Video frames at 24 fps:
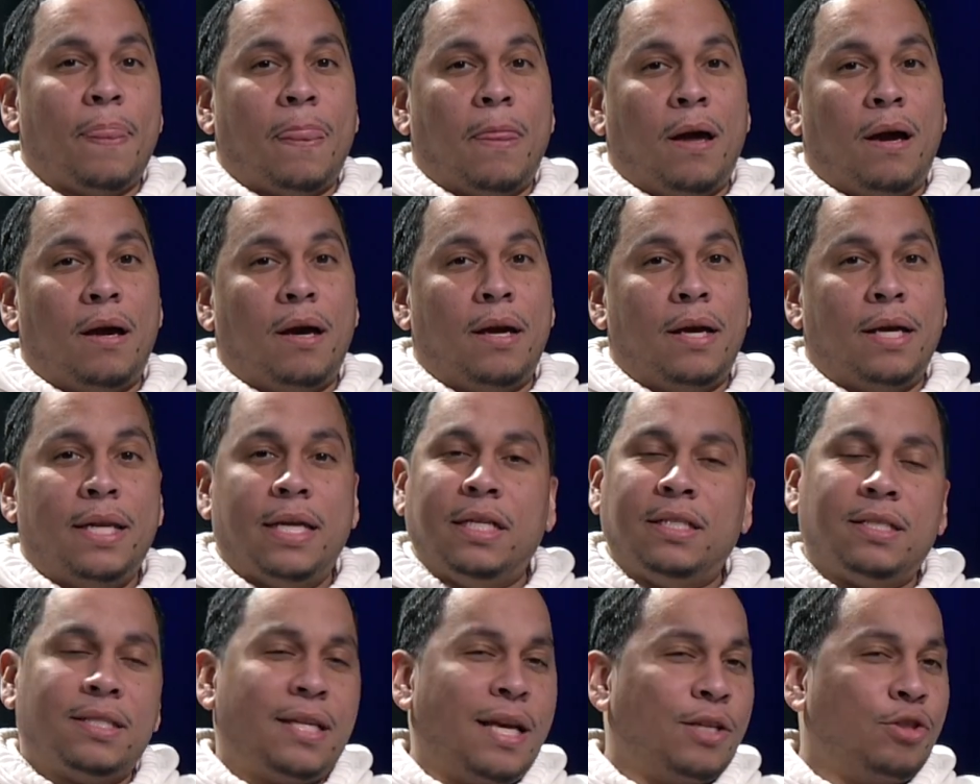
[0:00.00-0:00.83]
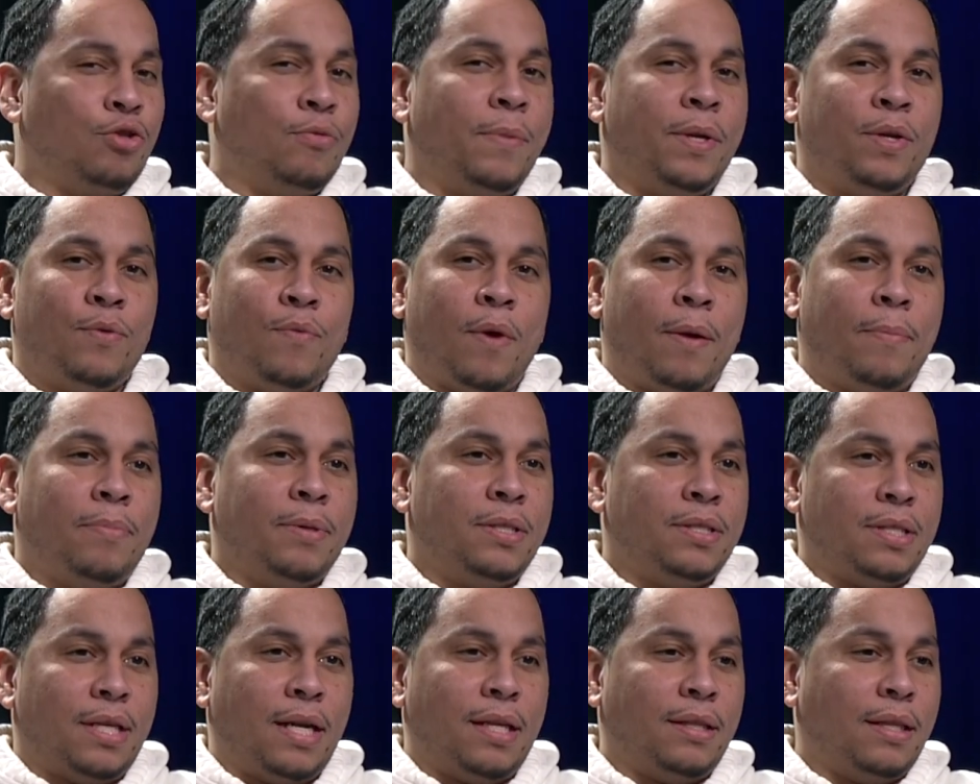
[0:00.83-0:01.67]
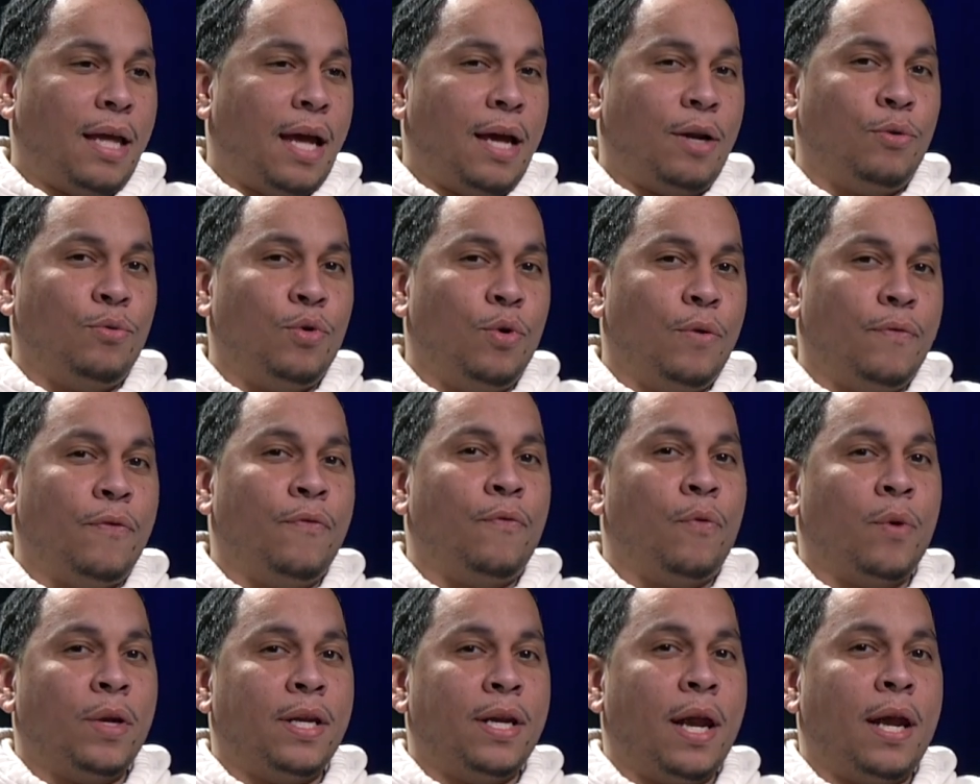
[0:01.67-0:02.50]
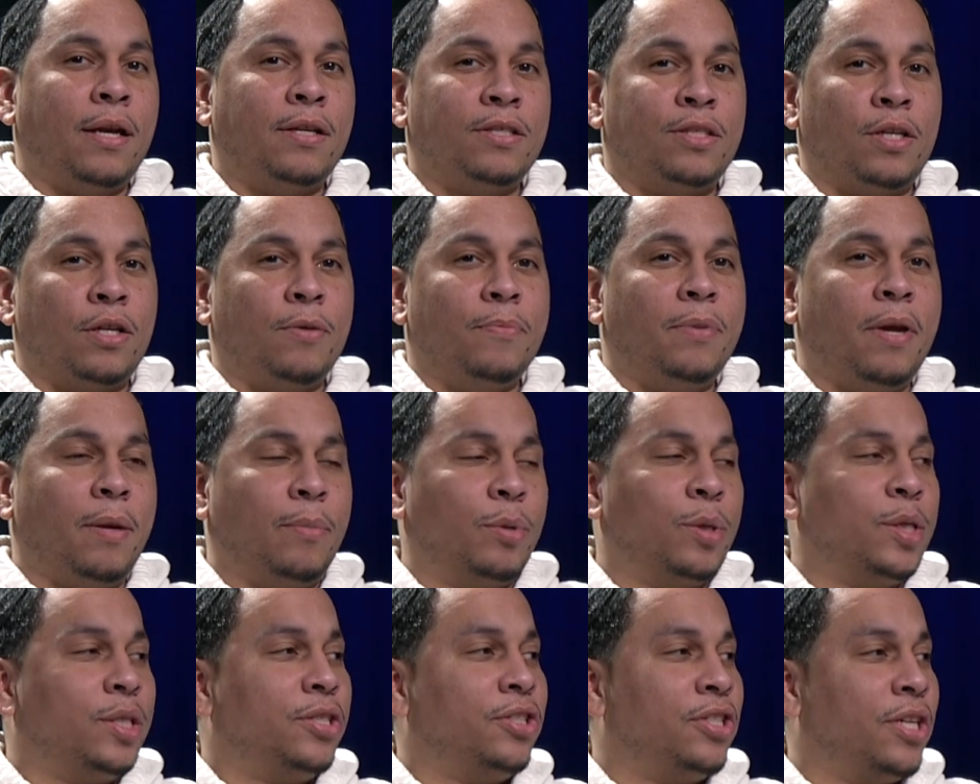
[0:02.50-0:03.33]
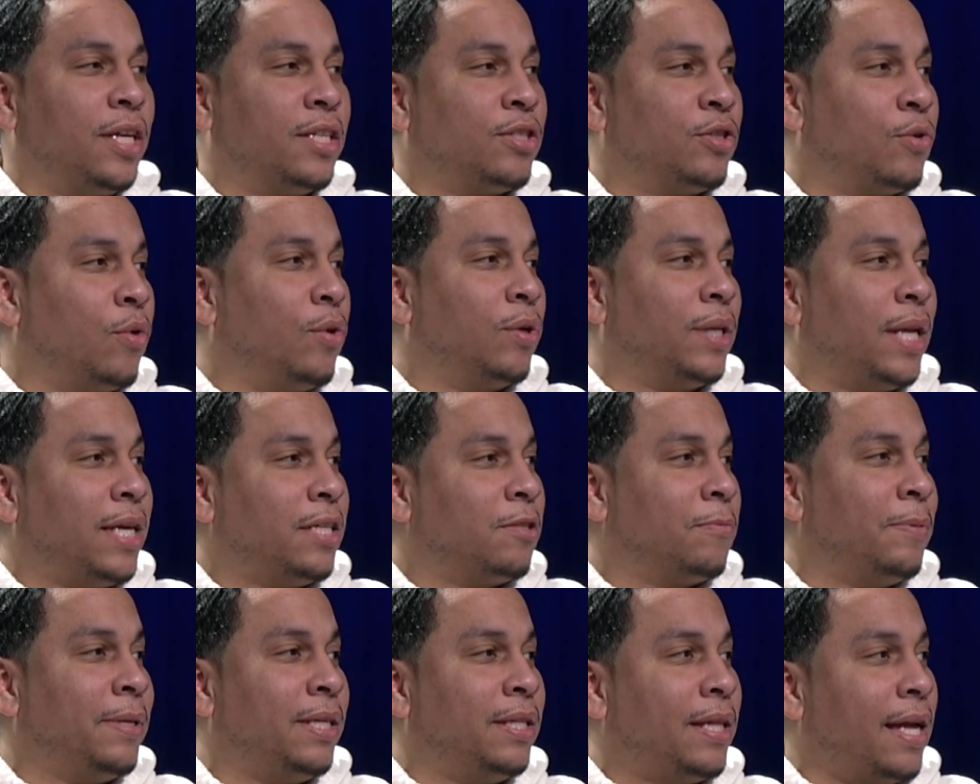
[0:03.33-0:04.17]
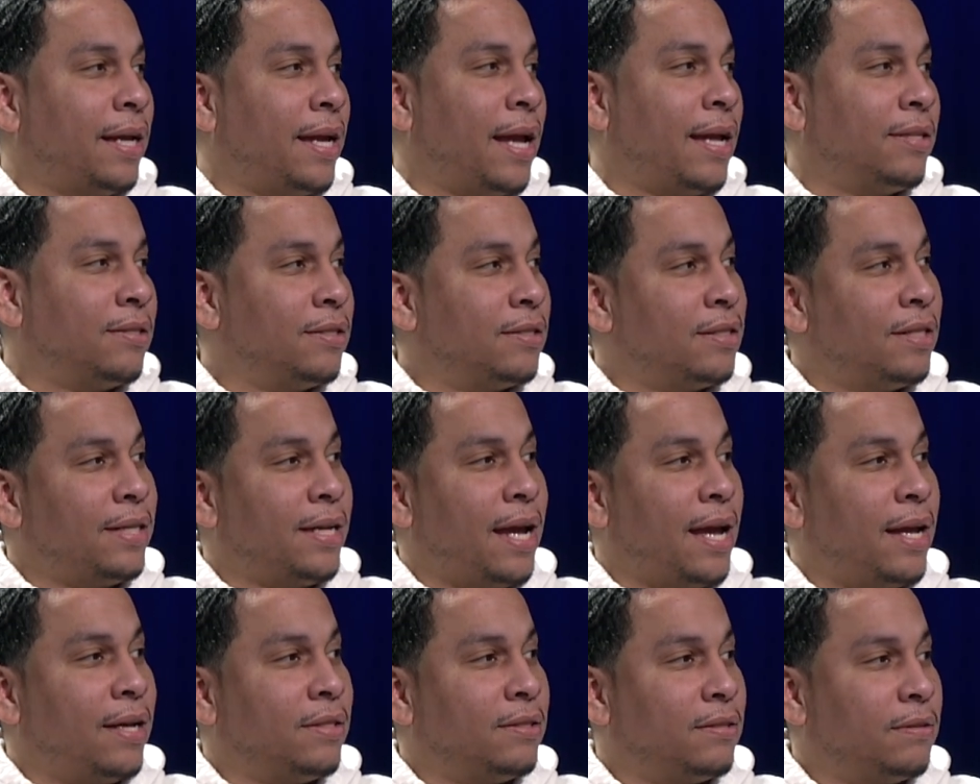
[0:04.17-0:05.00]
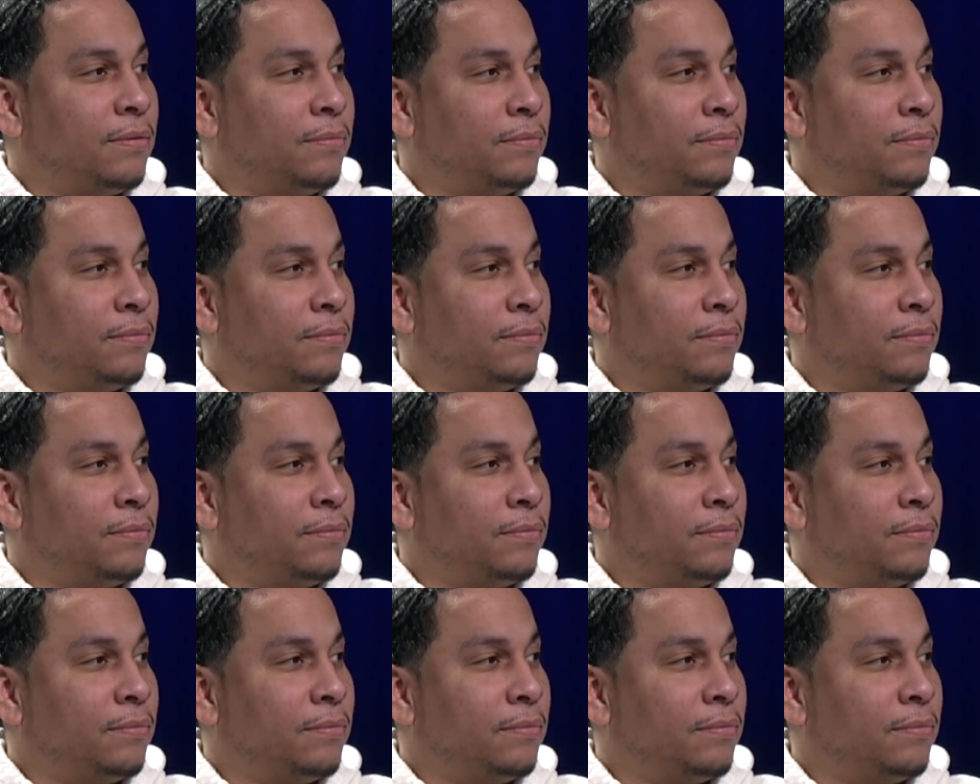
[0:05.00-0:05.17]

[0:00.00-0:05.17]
Uh, and they just got too many weapons. And I, I don't know if the 49ers are going to be able to adjust to all that speed that Kansas City has.